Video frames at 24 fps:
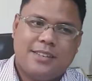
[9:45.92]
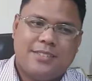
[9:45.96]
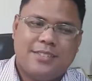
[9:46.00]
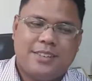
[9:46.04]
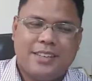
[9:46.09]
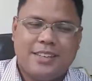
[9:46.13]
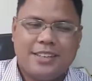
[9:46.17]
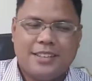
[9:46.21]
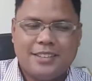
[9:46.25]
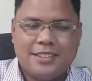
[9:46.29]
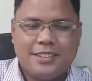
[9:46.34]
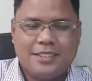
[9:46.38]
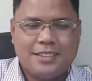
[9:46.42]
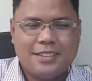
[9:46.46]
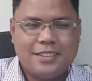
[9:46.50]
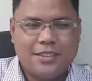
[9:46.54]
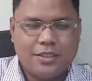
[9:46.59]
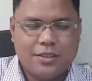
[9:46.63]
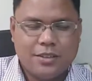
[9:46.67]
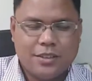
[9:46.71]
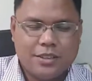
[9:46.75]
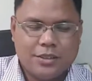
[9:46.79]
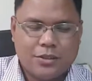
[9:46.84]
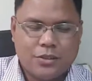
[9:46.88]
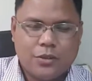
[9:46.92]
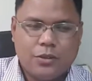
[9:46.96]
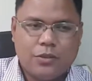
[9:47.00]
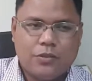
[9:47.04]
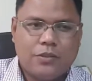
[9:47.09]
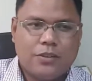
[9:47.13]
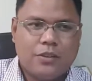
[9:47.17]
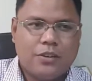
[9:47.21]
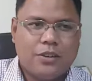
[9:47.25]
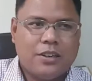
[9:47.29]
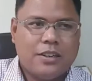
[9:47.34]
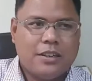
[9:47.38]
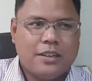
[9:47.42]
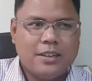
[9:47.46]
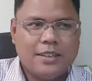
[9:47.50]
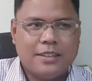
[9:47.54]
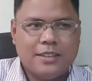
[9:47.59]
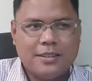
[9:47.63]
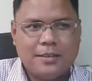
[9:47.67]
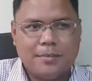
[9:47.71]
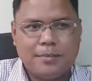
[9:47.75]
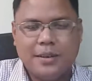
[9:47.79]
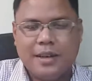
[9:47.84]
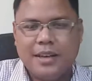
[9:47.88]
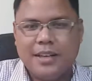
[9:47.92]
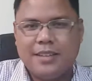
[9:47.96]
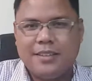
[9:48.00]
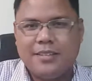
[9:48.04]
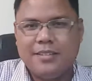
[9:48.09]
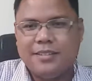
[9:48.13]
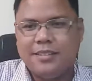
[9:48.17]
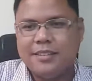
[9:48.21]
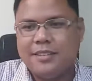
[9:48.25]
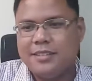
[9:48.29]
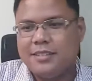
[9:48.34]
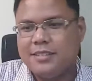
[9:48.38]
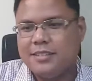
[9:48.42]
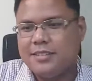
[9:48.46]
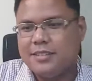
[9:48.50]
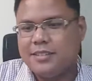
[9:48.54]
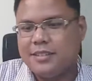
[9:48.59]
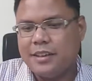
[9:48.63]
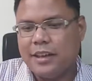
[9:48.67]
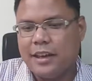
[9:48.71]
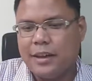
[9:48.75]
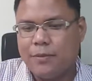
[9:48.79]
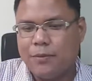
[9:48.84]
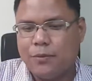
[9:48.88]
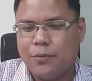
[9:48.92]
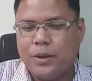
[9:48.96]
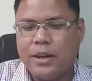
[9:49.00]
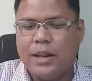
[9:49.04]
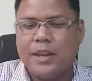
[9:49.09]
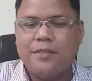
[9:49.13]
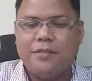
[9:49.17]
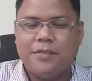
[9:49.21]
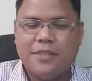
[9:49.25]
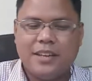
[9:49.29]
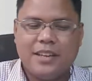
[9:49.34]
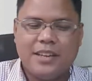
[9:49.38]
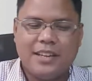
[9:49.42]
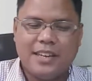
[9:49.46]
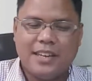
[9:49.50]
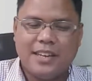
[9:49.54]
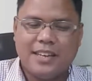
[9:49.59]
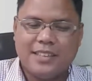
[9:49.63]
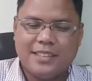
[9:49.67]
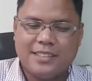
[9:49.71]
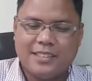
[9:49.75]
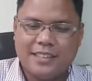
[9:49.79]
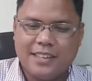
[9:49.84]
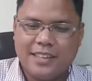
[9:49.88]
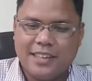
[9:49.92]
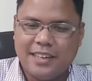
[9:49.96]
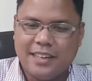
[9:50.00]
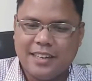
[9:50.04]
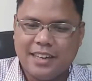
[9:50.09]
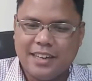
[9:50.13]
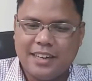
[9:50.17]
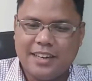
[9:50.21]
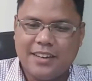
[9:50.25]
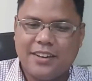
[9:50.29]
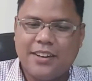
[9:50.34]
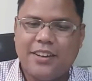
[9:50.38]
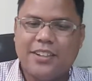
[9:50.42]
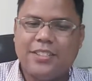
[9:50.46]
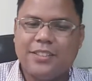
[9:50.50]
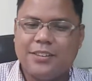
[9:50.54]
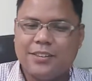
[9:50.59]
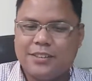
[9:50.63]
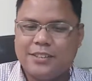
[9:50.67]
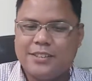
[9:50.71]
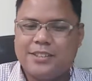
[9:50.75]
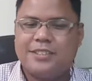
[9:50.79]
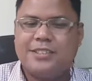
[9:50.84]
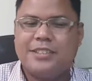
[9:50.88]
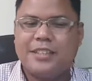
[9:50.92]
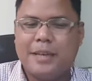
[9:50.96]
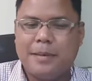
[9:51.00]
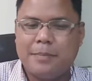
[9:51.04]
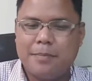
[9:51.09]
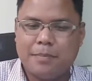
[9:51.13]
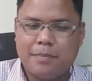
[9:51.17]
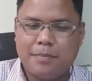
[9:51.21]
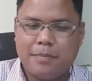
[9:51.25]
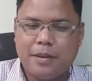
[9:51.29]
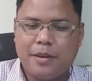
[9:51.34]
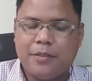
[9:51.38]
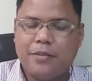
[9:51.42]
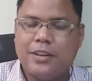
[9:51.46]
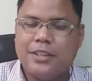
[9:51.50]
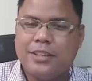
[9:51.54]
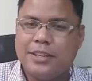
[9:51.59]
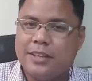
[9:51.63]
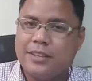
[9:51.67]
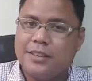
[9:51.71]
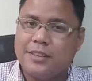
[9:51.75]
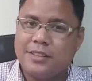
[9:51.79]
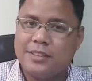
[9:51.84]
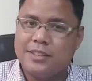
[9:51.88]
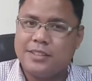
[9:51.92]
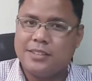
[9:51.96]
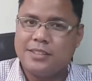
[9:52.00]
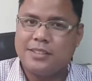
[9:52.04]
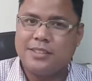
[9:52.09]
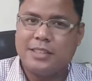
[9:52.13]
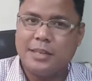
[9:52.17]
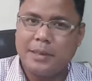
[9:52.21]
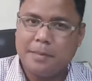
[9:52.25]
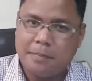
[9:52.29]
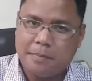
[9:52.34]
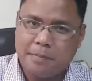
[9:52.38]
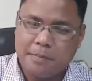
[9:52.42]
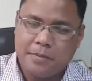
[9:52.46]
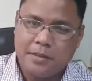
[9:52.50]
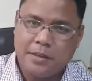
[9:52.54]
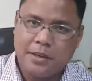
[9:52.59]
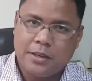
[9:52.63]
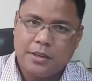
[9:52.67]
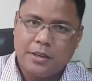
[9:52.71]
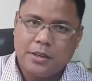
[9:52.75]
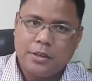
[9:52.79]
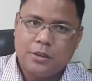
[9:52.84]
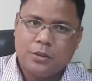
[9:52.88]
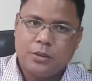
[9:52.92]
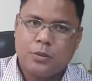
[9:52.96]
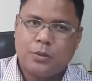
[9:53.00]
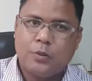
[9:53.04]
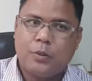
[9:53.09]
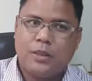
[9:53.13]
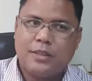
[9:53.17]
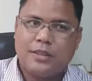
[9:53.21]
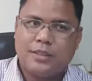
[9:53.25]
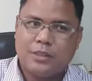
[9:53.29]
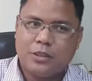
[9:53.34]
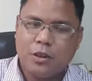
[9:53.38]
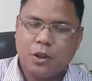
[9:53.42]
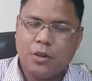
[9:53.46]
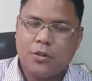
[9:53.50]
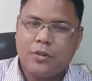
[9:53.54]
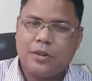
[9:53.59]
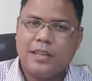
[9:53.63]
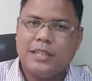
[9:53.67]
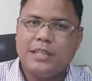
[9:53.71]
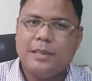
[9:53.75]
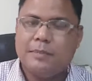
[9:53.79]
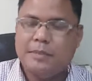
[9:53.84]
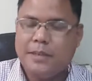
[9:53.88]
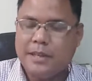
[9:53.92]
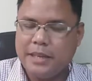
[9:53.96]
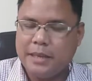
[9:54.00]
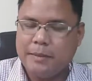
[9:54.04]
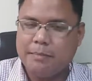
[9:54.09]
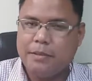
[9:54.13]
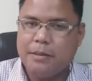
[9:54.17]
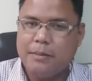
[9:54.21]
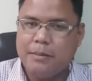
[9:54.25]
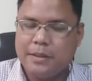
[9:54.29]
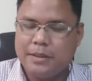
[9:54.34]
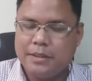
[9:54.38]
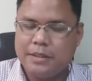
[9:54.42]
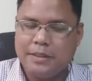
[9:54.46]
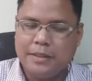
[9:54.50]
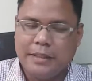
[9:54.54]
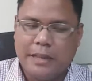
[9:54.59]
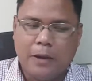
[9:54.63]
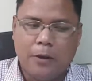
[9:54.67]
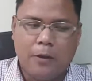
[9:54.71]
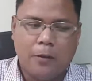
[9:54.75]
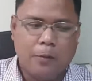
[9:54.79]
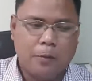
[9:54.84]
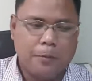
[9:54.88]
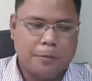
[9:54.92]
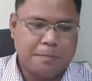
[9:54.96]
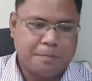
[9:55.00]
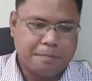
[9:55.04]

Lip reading: and it's overall bad. What I feel like is another step, a redundant step to what's already being implemented now.